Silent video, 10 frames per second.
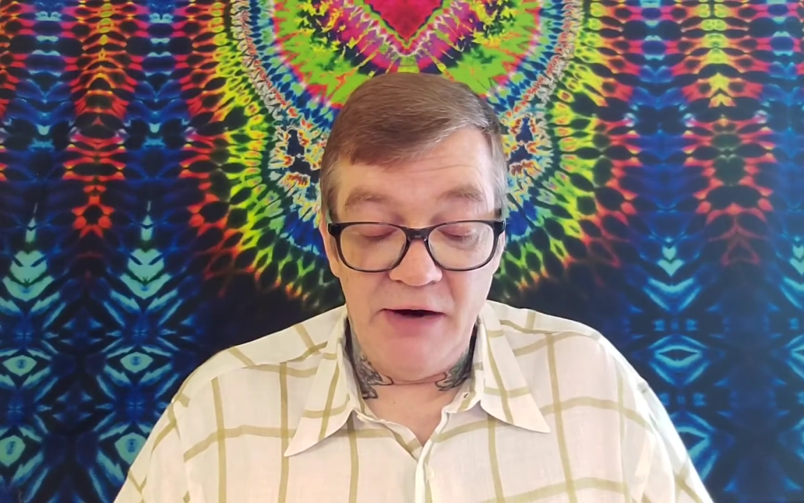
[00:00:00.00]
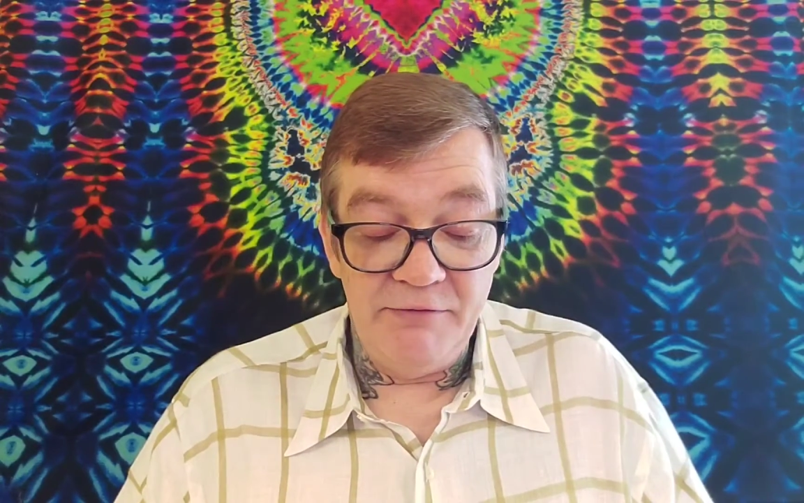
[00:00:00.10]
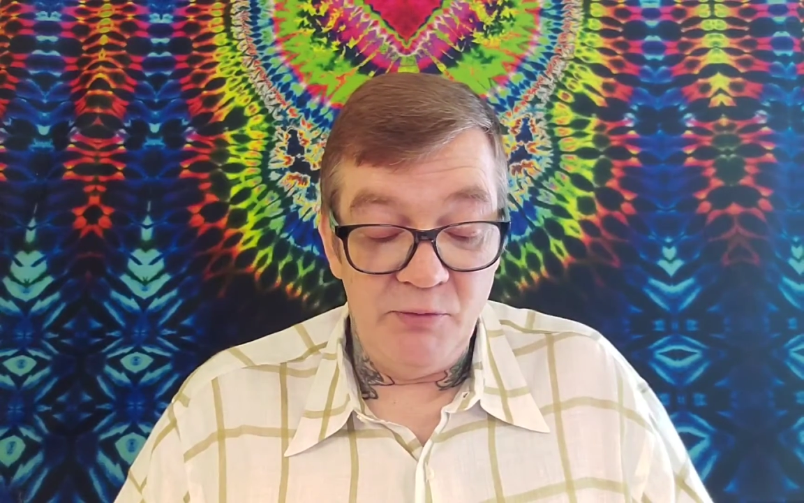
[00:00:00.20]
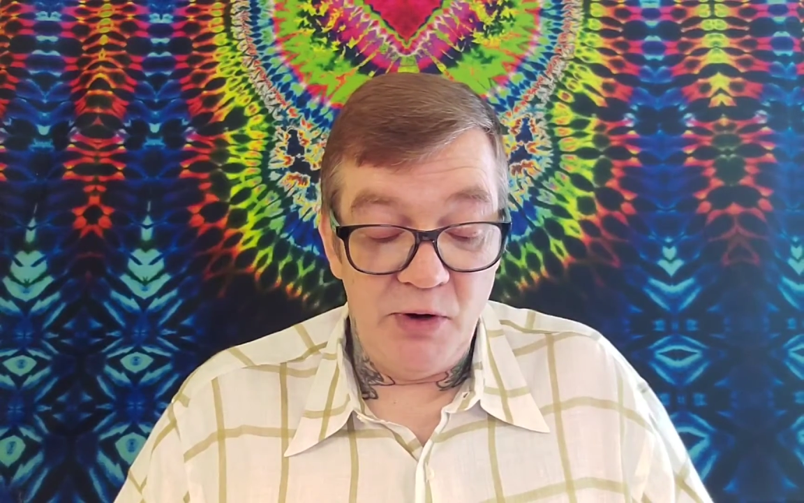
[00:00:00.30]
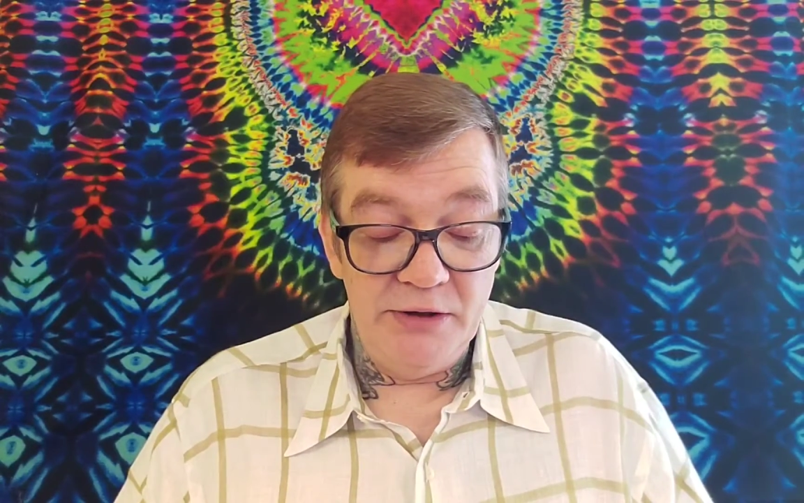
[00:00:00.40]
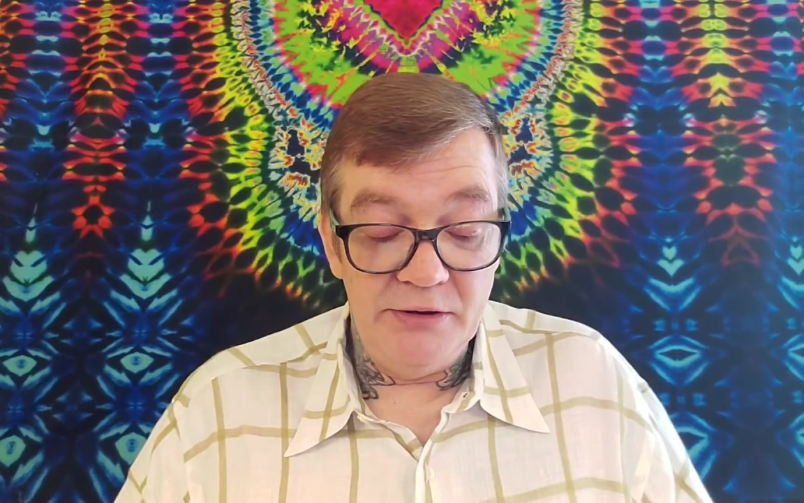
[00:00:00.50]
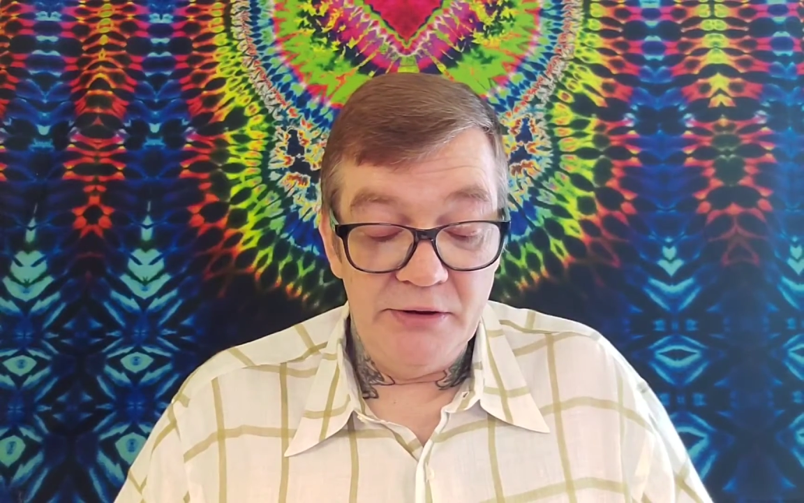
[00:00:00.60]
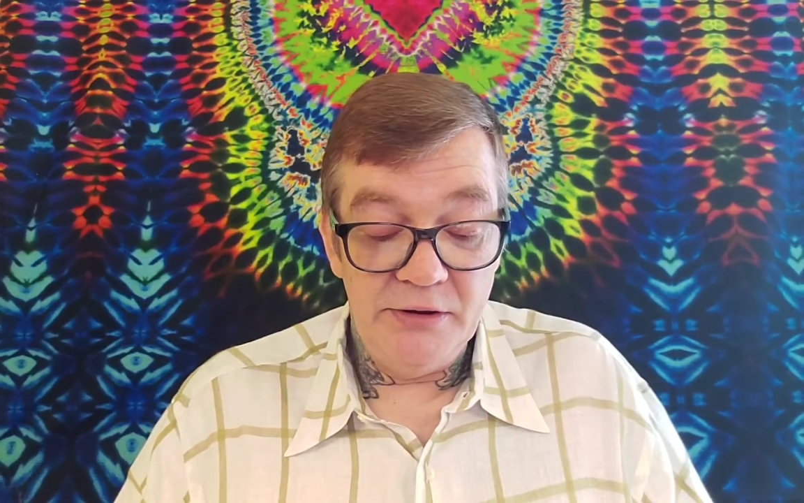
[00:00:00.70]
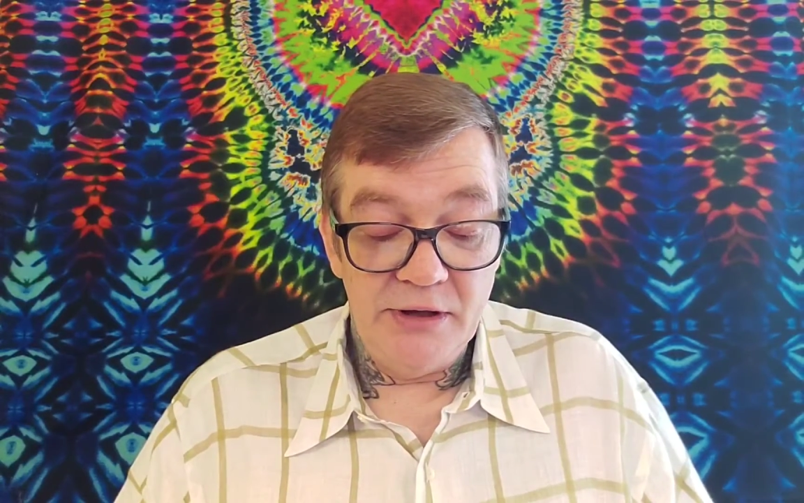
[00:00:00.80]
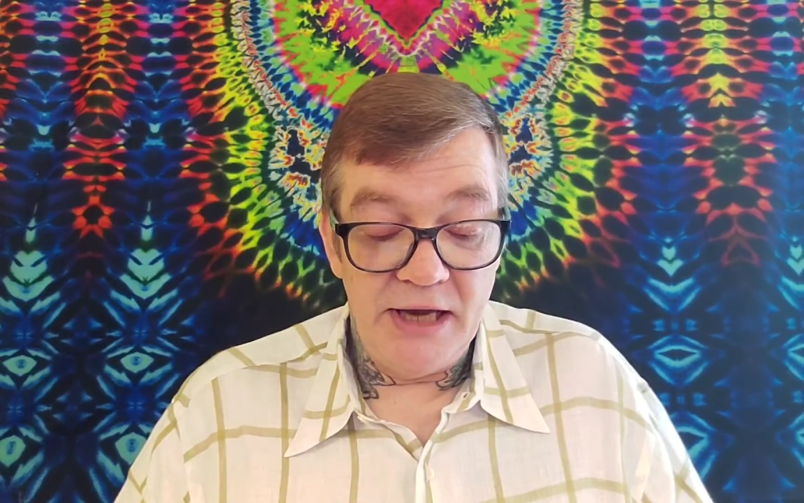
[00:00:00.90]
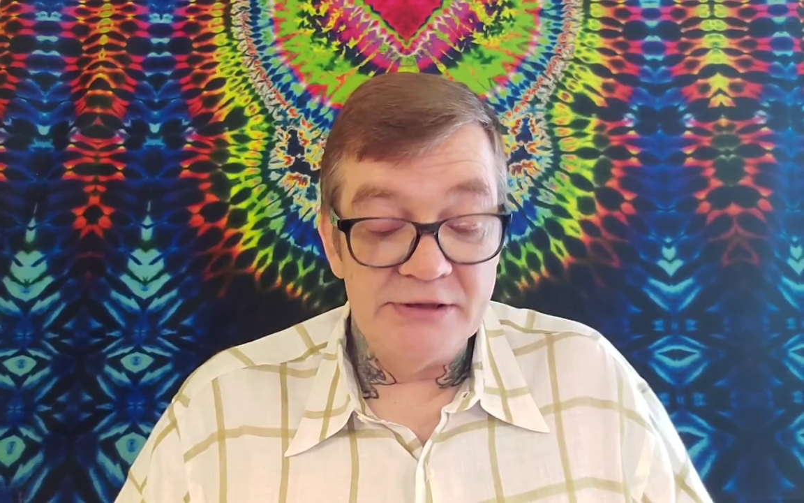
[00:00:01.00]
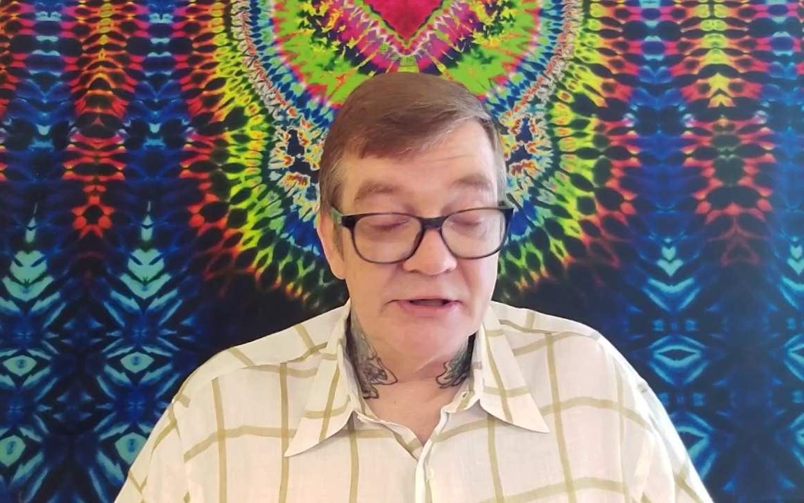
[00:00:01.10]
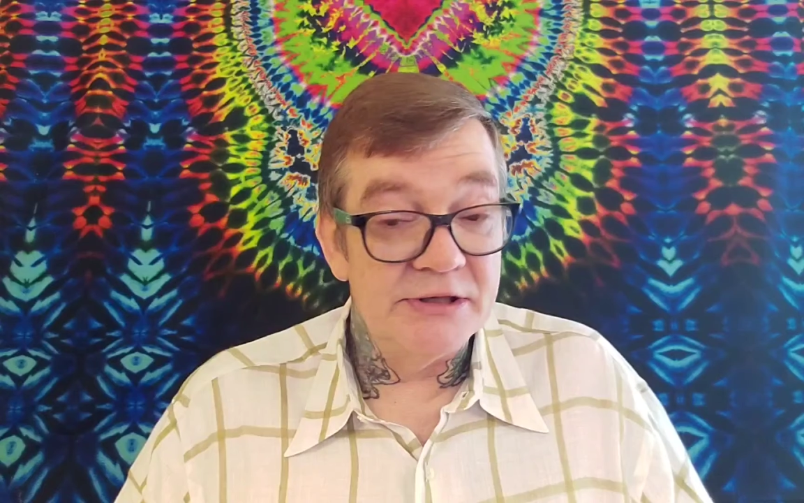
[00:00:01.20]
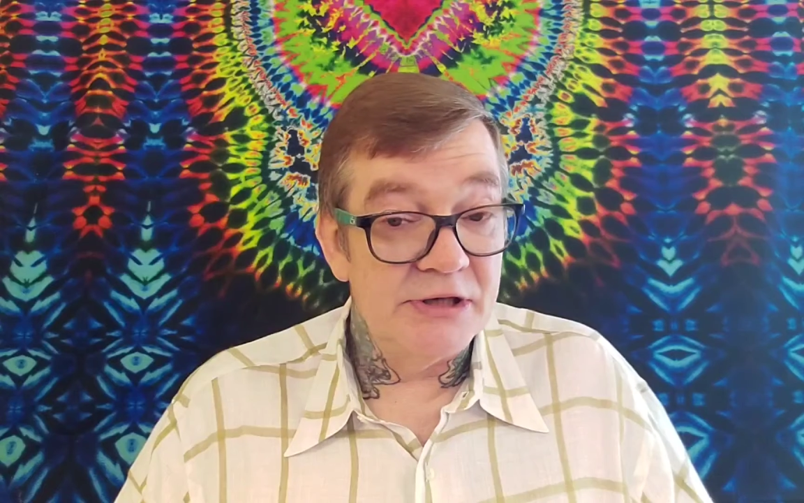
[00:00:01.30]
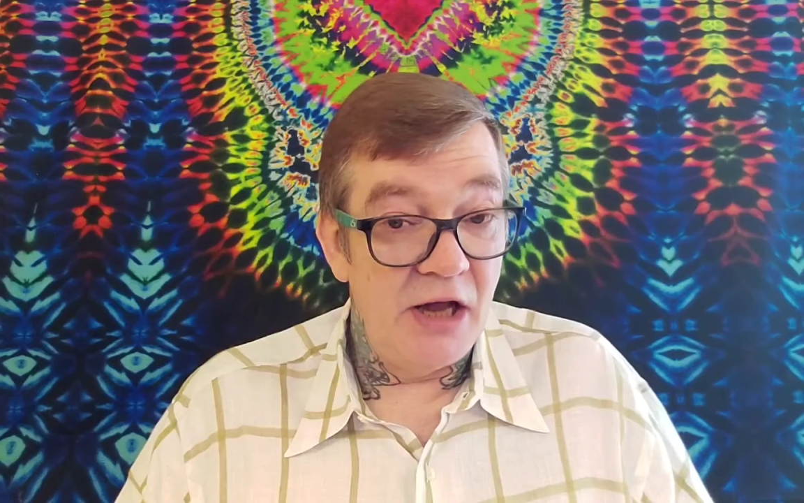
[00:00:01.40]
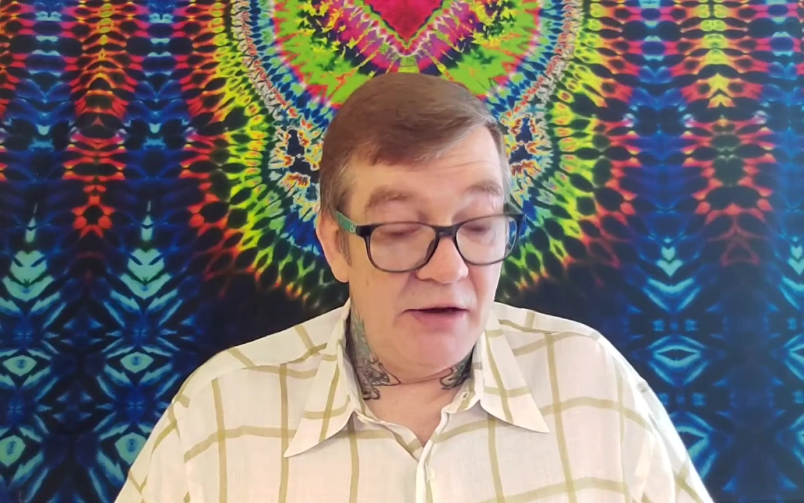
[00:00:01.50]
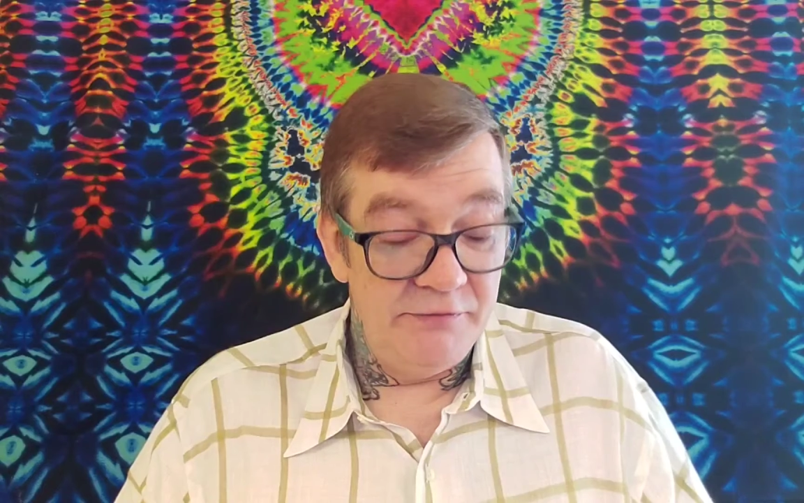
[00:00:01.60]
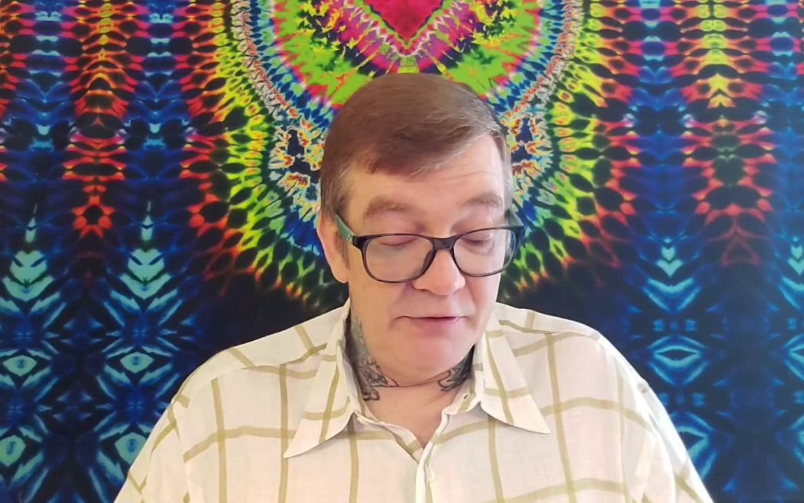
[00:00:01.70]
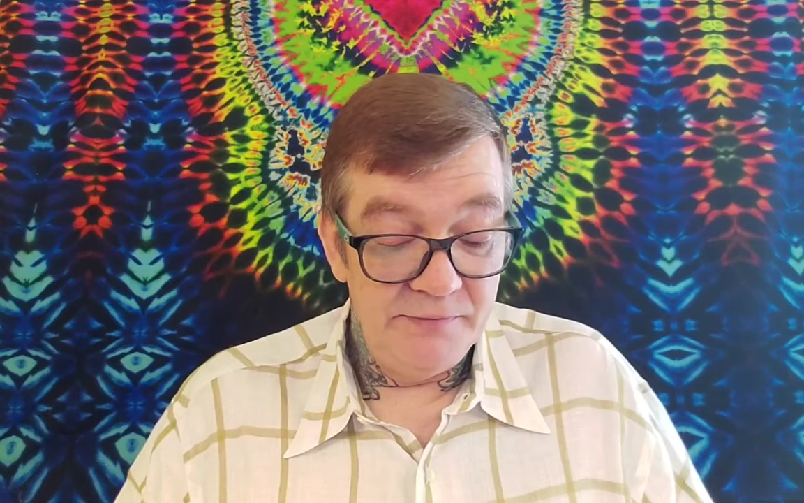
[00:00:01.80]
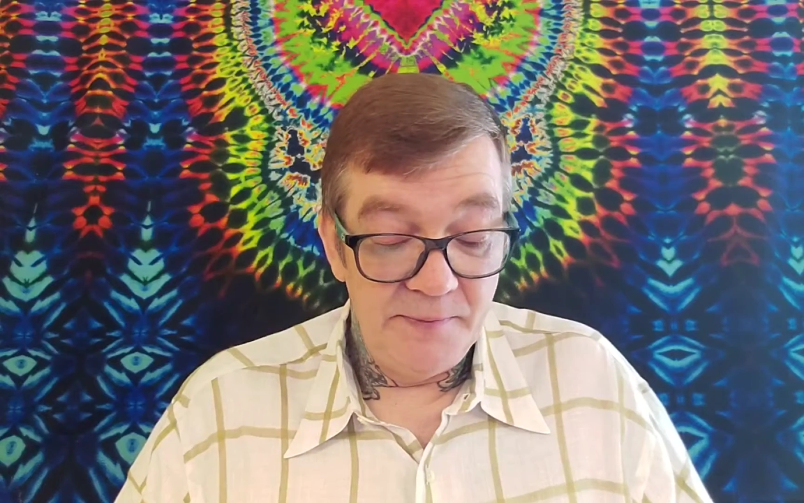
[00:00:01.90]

everyone as is love.